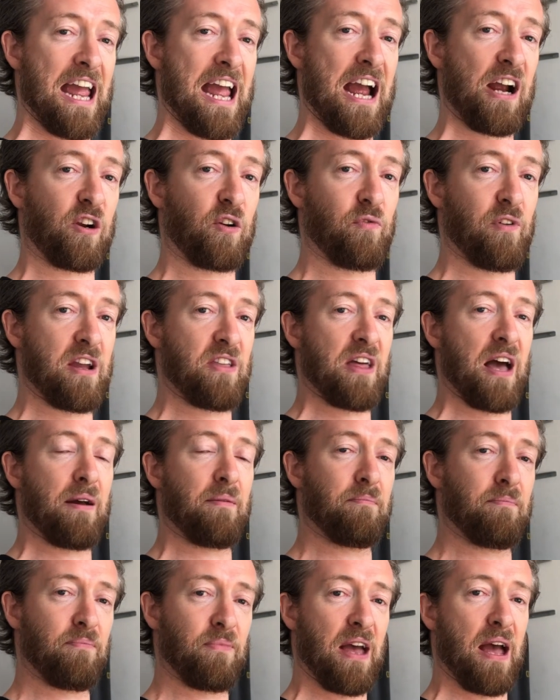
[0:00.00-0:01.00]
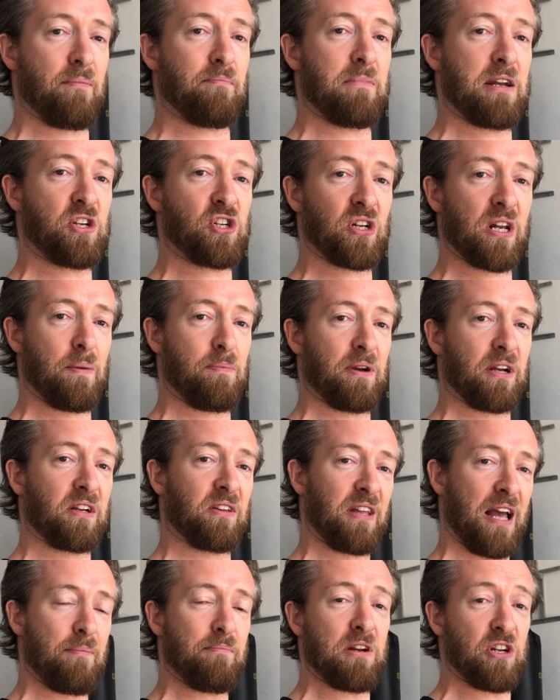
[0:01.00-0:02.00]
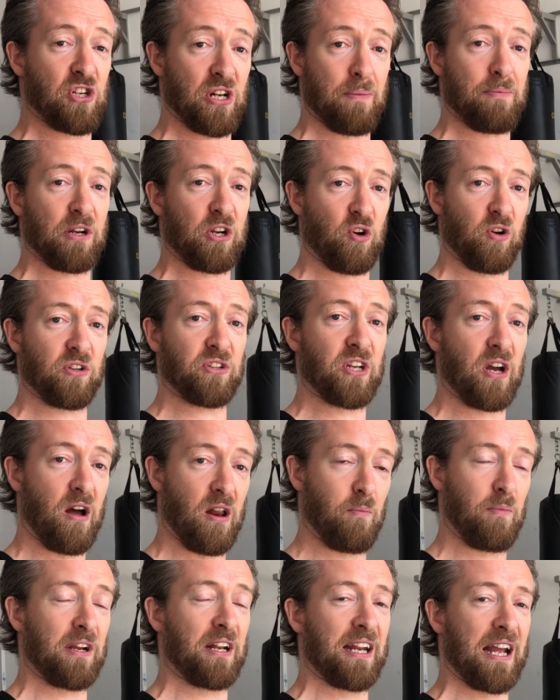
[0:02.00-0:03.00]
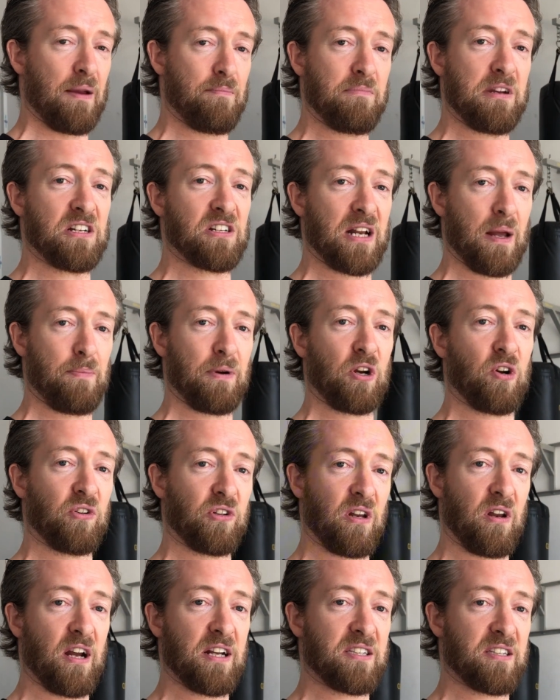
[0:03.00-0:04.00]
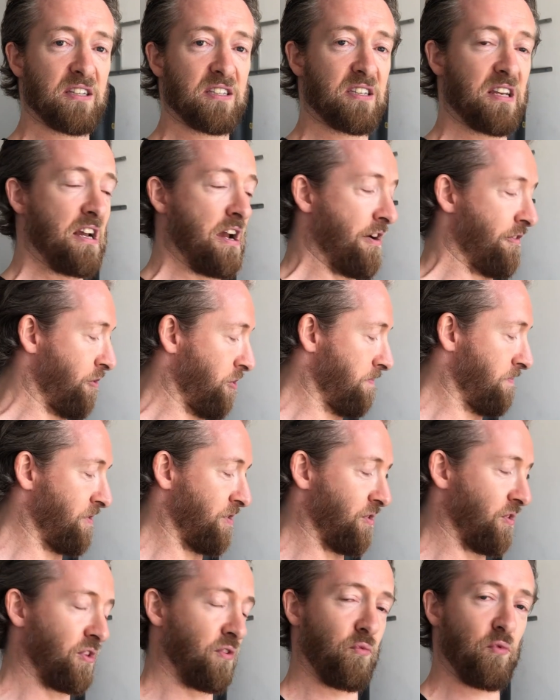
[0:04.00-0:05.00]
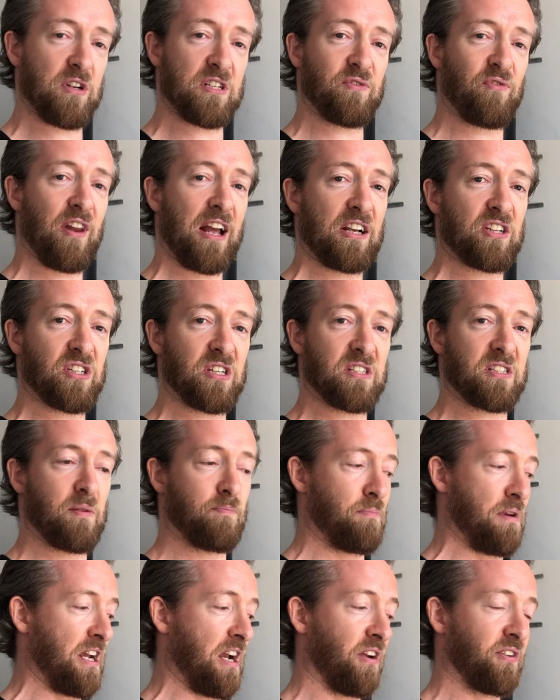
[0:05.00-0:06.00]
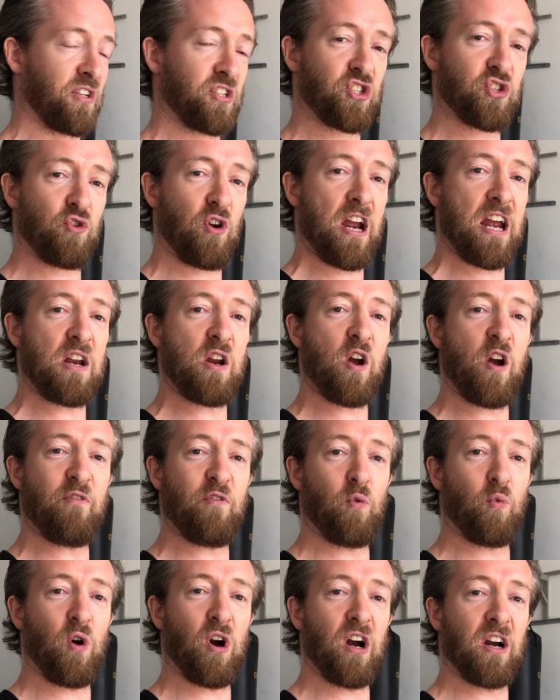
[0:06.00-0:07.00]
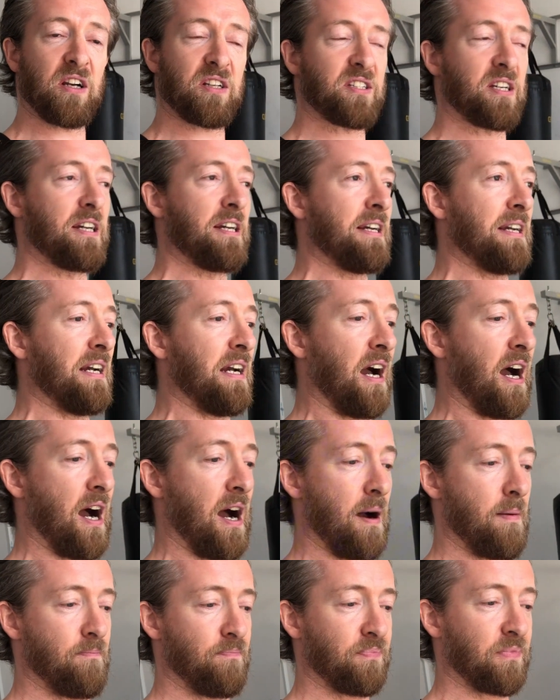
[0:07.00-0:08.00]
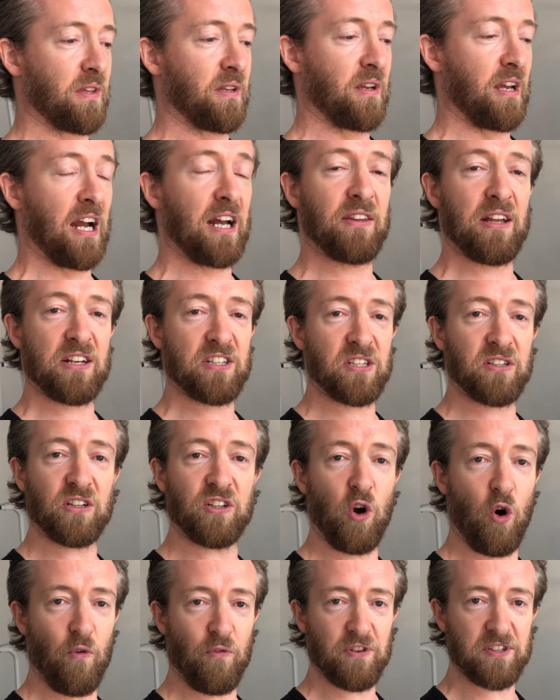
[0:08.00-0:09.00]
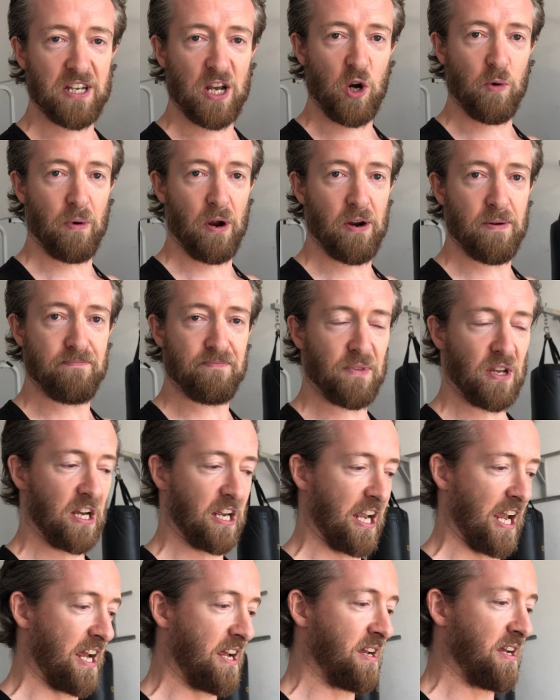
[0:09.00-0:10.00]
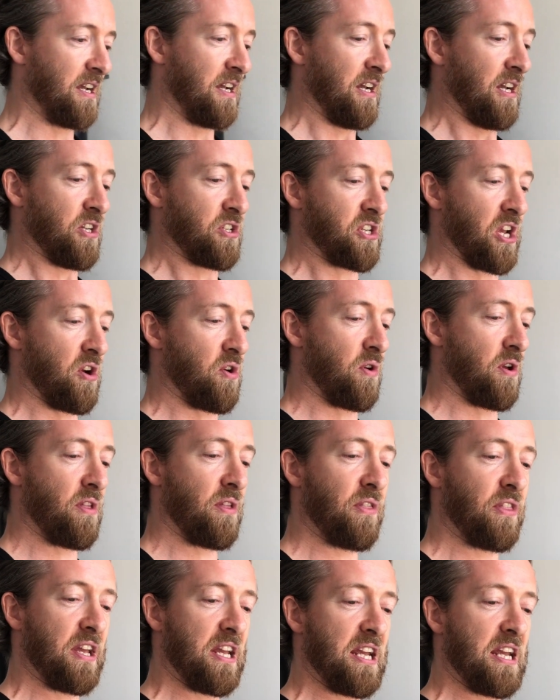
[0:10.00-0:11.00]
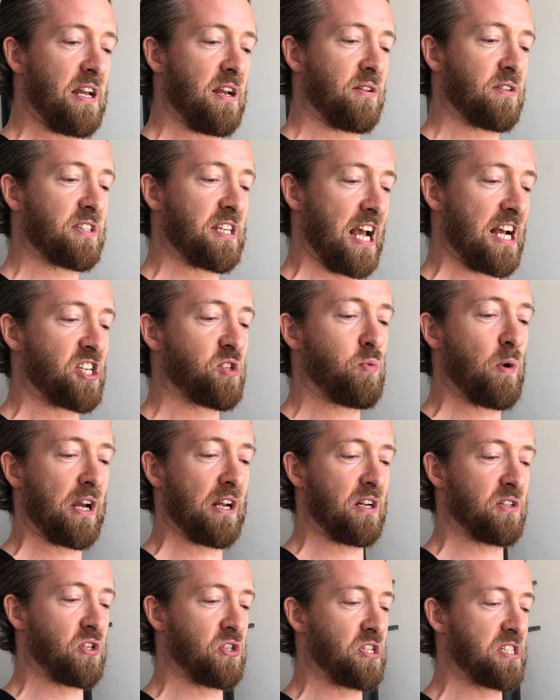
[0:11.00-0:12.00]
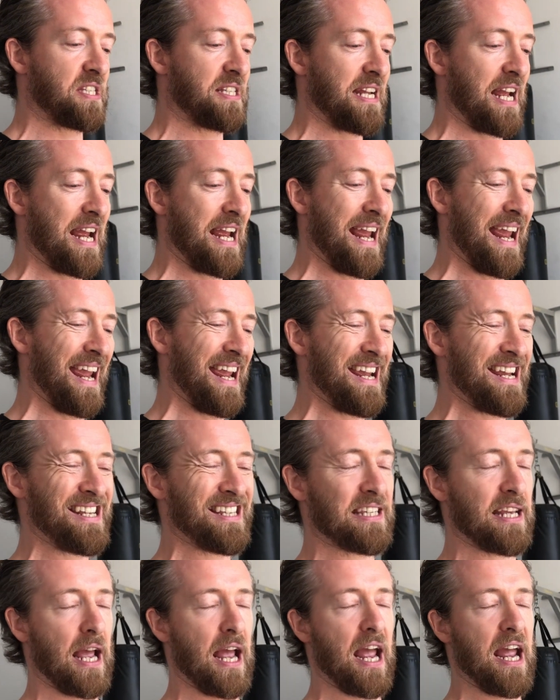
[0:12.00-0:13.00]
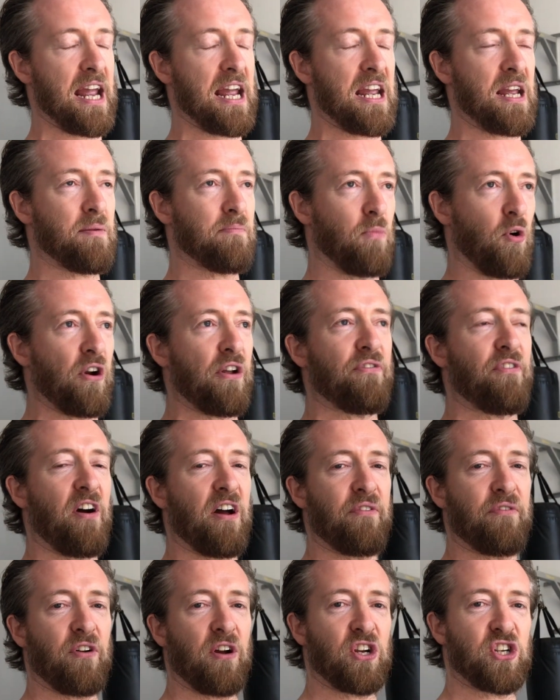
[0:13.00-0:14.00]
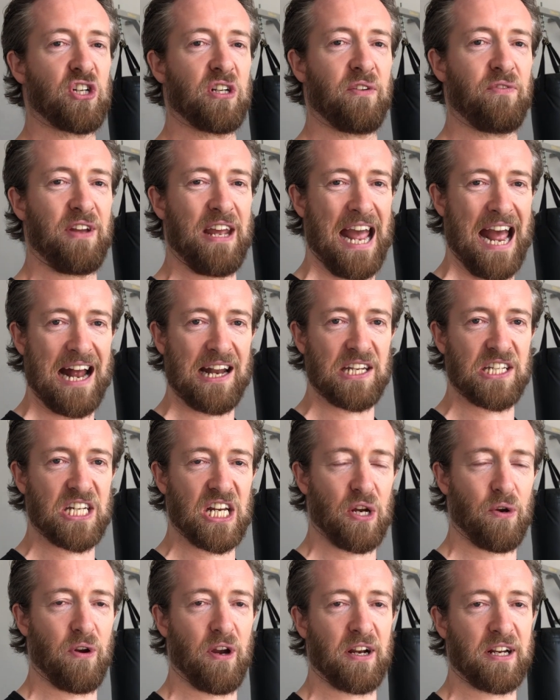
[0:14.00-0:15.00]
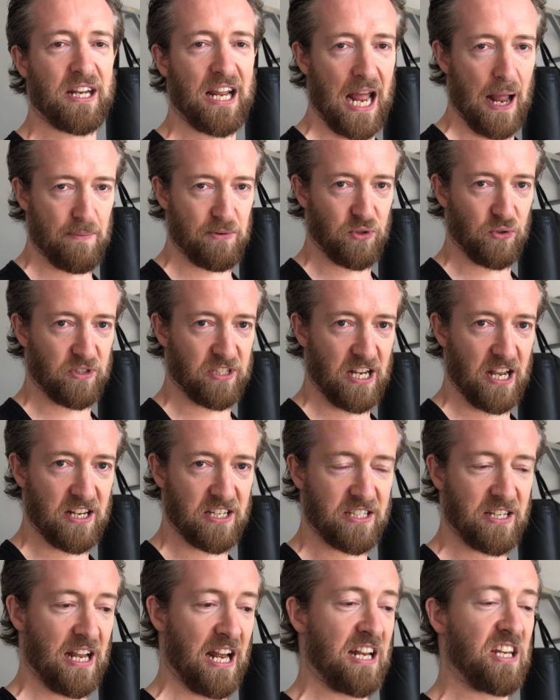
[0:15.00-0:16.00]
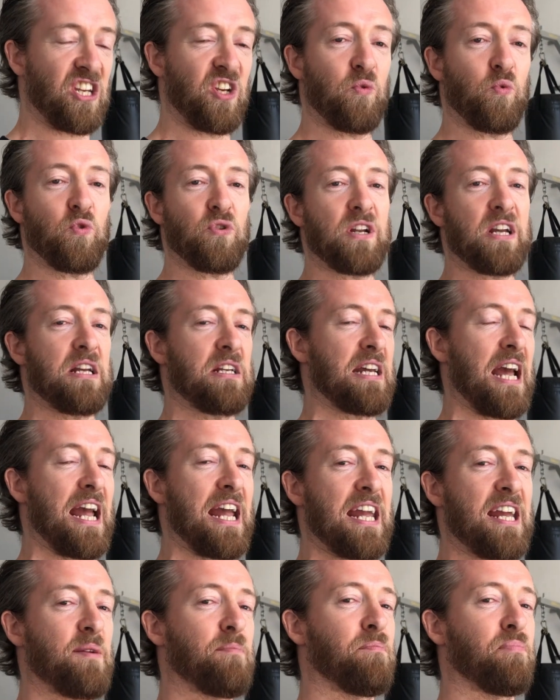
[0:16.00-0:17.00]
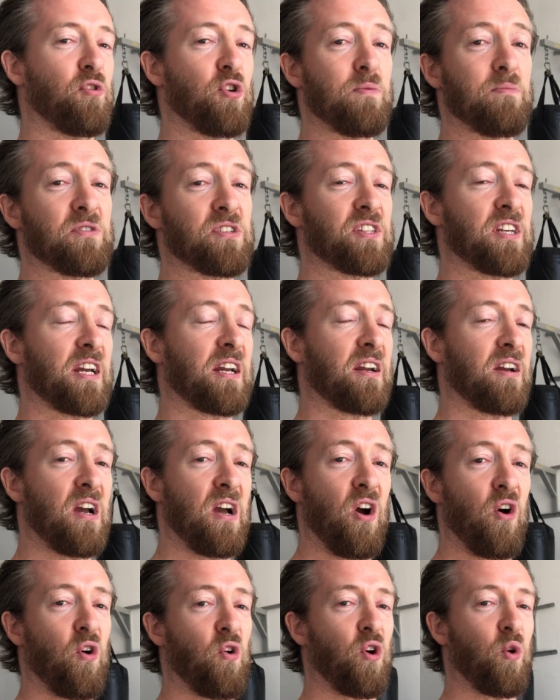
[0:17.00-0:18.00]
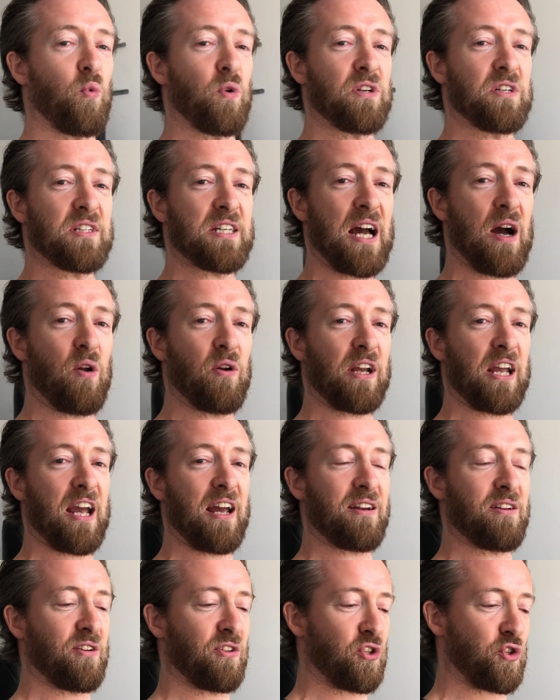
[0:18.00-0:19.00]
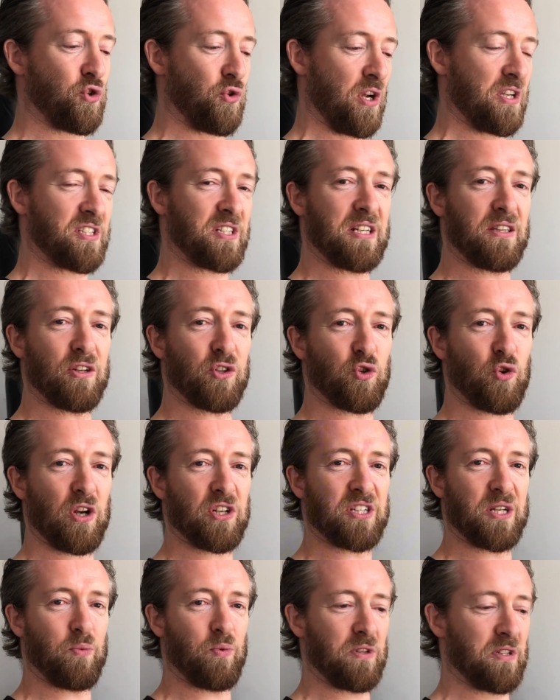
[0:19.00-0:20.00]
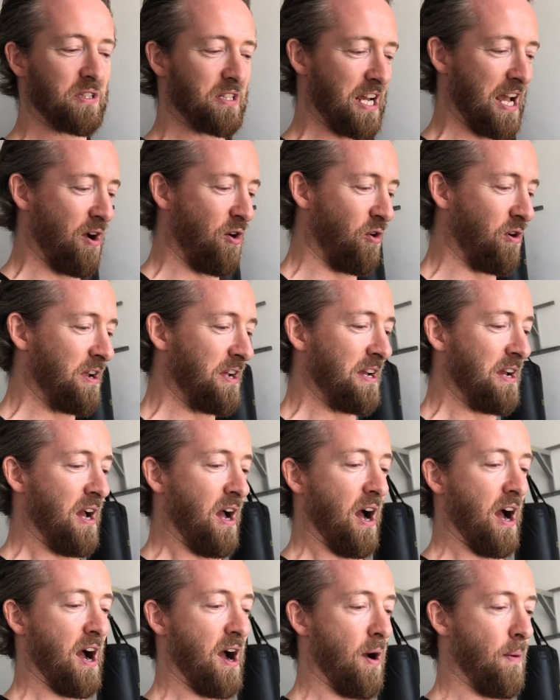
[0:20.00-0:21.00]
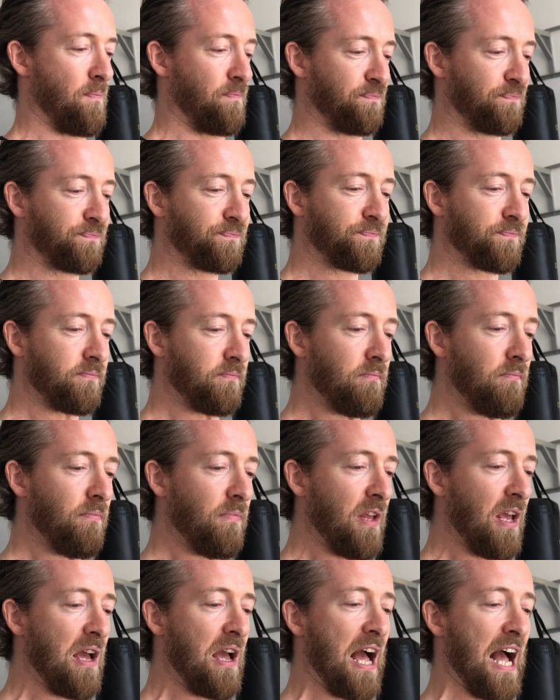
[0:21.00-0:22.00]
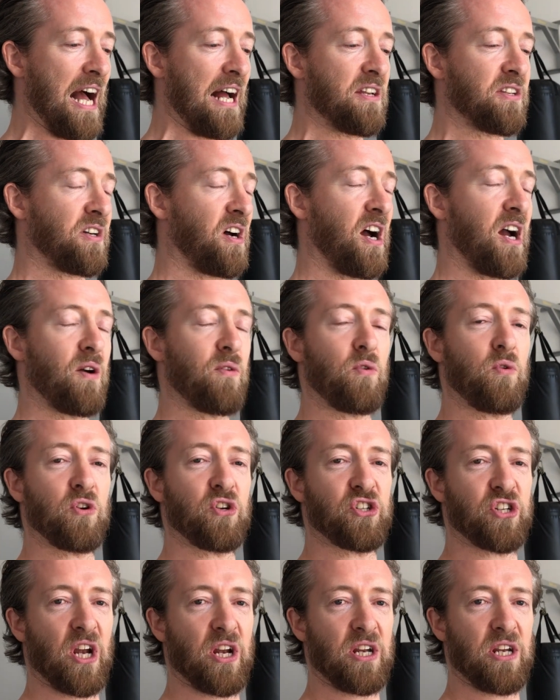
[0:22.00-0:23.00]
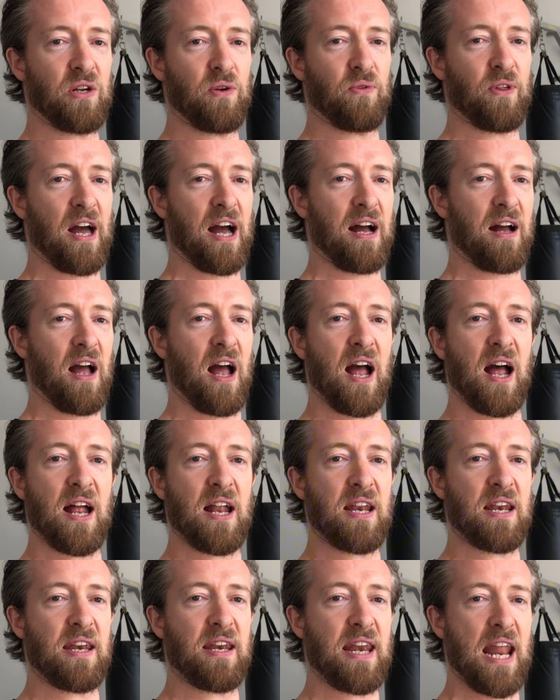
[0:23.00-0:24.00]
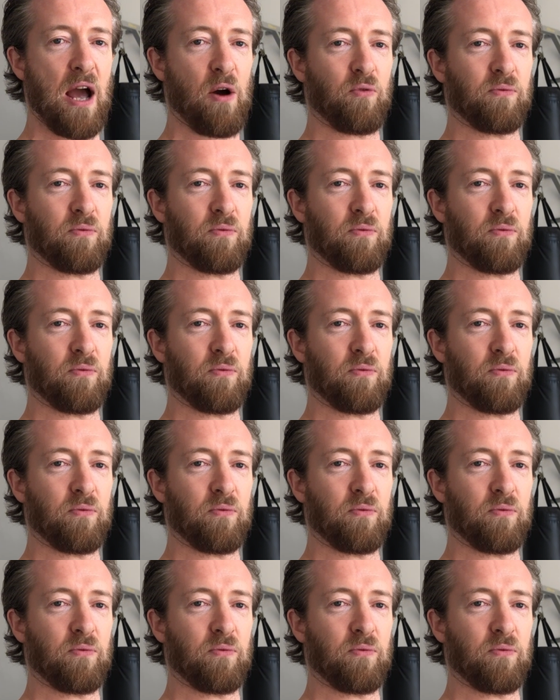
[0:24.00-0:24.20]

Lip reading: aggravate that medial epicondyle, and we're going to get medial epicondylitis from the wrist flexors being under strain, overworked. And that's golfer's elbow, okay? So the test we're going to do today is a modified version of the anterior capsule test, and you will need a broomstick or a wooden dowel again, the trusty wooden dowel, and I will show you that now.